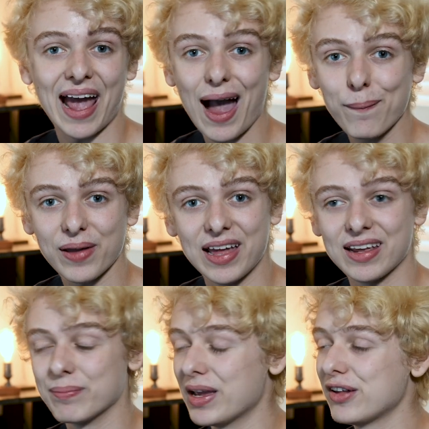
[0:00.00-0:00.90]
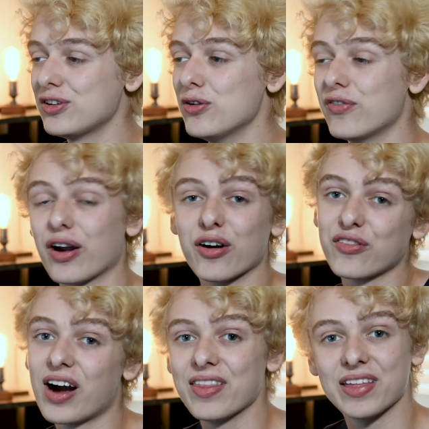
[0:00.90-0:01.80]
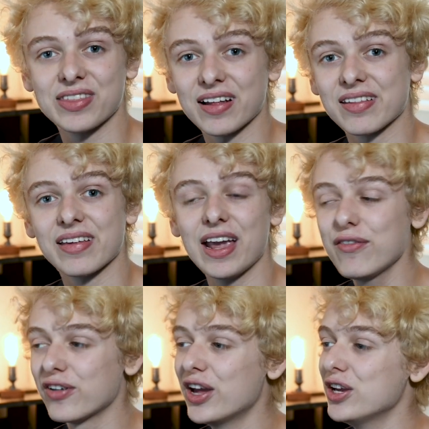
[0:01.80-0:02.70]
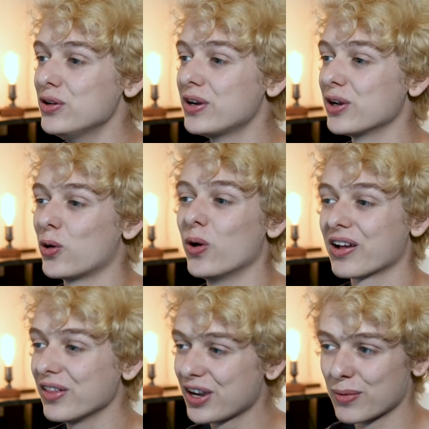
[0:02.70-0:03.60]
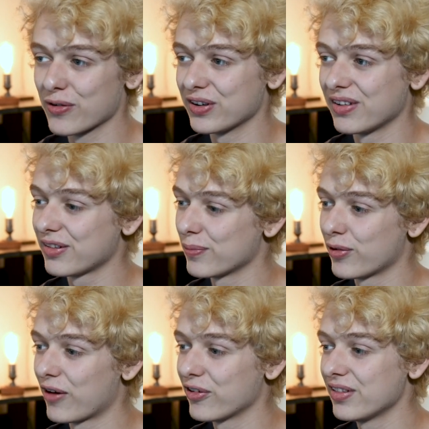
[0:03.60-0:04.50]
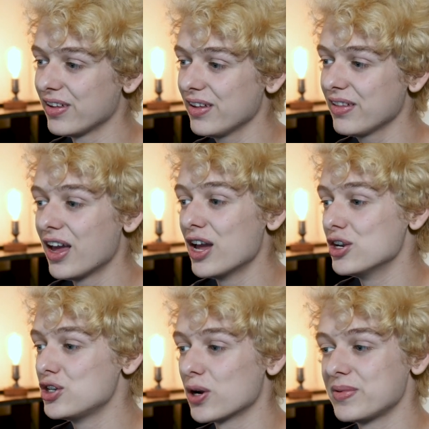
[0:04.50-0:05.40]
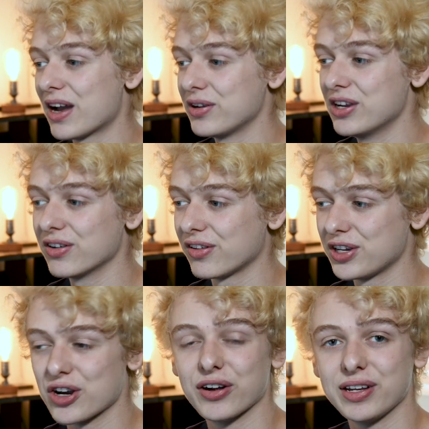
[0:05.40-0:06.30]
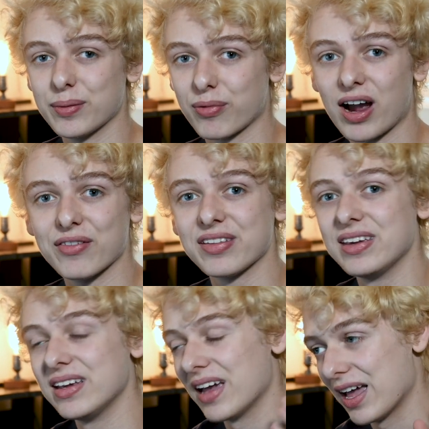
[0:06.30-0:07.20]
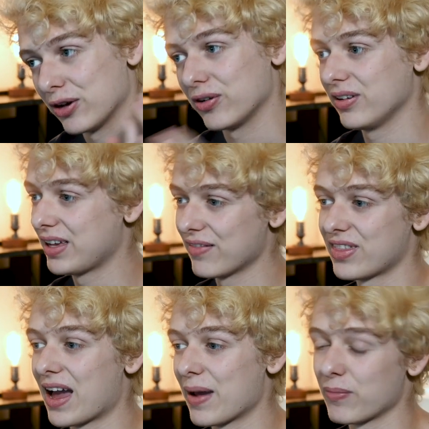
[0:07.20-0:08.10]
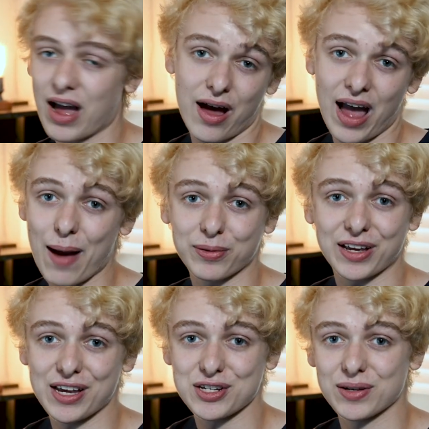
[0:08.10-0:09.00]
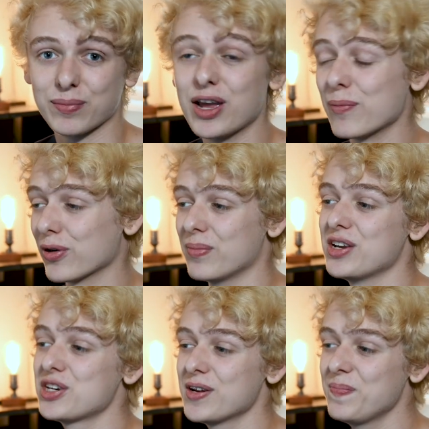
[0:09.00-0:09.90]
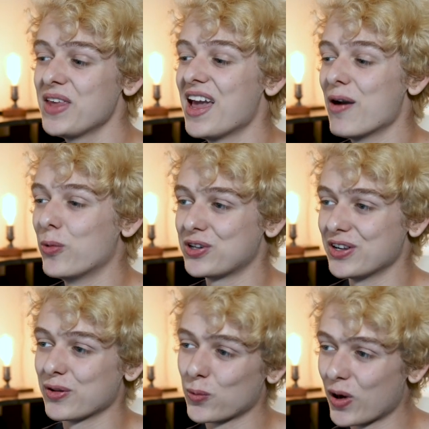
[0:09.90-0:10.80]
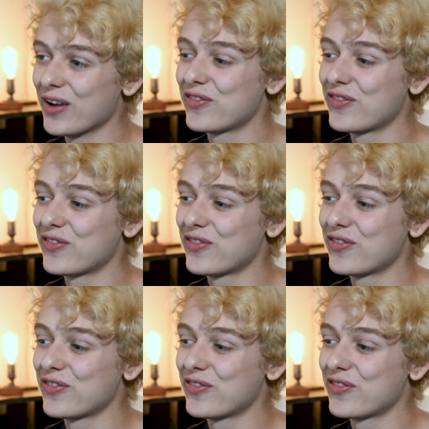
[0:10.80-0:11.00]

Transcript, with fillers: an app and it makes you verify that that's safe, you can quickly come over to system preferences, jump down here to security and privacy, and give that uh, application permission, which is way